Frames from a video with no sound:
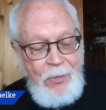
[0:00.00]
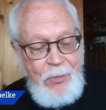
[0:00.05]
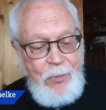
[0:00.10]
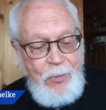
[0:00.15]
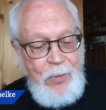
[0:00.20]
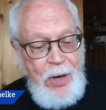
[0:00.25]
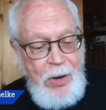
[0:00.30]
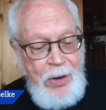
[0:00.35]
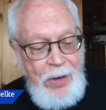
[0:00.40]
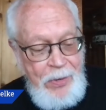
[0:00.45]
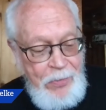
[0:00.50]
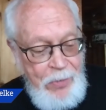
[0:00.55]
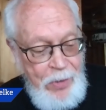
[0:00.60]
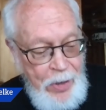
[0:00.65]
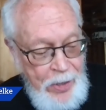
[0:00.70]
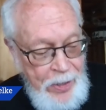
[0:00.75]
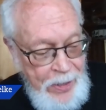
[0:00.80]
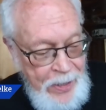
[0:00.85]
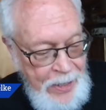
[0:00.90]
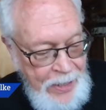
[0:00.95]
very,
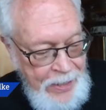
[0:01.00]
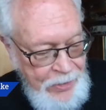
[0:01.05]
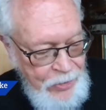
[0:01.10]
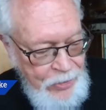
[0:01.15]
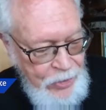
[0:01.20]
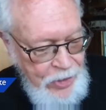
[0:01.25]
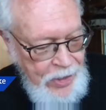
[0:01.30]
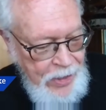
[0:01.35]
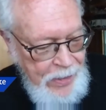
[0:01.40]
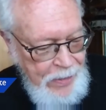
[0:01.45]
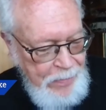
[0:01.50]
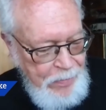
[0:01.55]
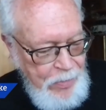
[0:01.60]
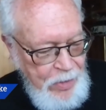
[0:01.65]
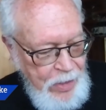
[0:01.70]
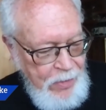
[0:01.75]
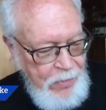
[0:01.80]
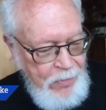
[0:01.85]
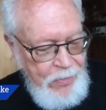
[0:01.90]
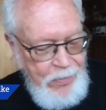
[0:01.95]
very nice
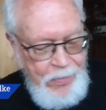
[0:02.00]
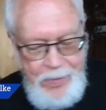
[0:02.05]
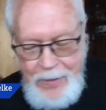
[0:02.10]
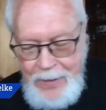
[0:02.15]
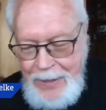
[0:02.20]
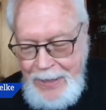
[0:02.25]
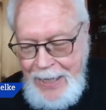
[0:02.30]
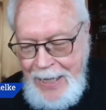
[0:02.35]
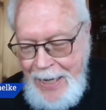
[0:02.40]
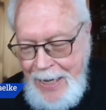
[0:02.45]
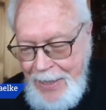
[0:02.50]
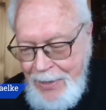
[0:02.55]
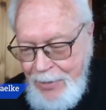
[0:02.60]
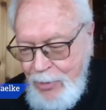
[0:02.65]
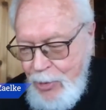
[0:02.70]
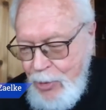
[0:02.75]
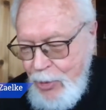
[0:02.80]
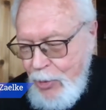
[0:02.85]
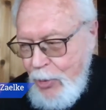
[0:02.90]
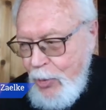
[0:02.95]
of Len
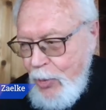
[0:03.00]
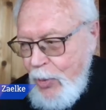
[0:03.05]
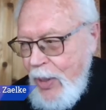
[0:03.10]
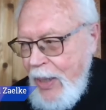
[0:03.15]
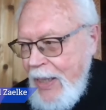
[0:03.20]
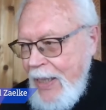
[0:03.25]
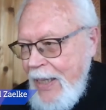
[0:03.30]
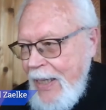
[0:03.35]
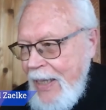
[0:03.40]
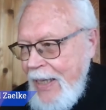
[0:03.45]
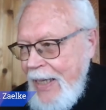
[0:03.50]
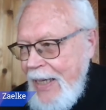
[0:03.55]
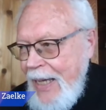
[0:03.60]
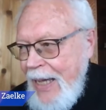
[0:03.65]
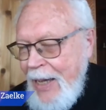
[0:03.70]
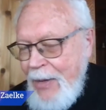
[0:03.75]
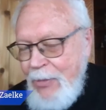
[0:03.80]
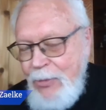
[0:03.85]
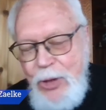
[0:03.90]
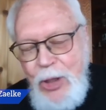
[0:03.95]
to
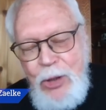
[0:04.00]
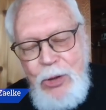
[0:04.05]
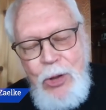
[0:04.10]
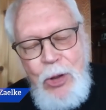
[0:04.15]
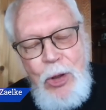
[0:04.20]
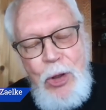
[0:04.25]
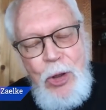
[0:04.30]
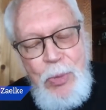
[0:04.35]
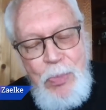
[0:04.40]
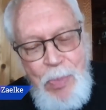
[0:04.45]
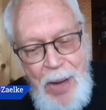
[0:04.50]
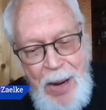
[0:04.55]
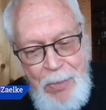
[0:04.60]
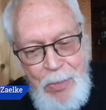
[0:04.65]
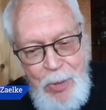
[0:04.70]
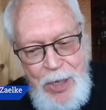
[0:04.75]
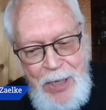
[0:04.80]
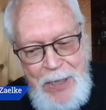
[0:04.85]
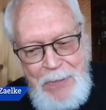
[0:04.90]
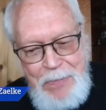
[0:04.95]
have such a good
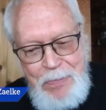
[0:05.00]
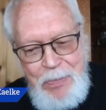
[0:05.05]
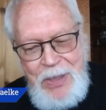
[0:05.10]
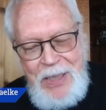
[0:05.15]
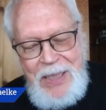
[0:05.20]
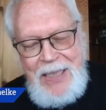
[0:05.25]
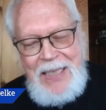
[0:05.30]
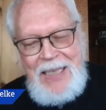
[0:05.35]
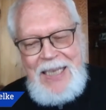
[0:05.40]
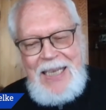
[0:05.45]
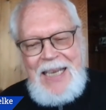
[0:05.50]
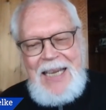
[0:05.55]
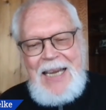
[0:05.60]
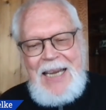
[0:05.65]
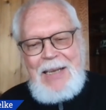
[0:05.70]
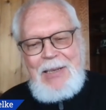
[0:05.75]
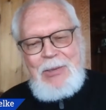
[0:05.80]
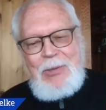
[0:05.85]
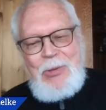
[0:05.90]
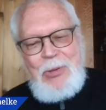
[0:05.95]
memory
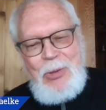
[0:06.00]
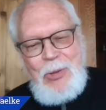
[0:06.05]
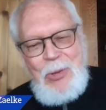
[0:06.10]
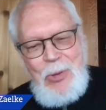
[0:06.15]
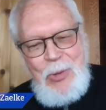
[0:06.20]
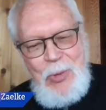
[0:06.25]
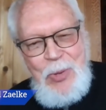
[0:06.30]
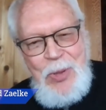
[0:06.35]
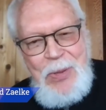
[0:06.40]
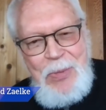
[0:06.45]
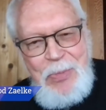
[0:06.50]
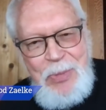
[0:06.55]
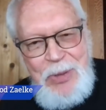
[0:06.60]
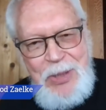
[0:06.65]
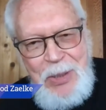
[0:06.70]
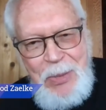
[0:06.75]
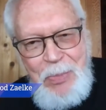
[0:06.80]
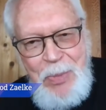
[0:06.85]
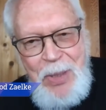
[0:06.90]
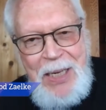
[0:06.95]
and to
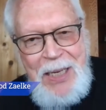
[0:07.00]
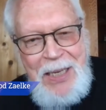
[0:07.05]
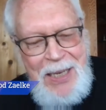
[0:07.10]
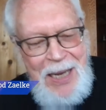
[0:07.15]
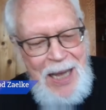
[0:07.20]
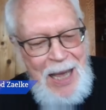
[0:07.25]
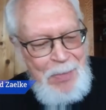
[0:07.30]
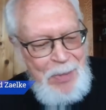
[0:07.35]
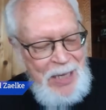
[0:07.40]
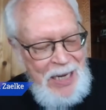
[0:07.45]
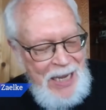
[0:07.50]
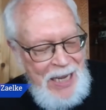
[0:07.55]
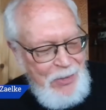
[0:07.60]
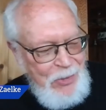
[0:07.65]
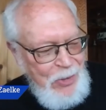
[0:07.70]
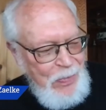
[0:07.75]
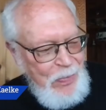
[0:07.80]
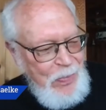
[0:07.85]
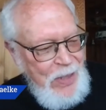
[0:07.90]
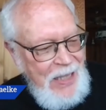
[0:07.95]
submit a
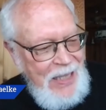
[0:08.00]
nomination.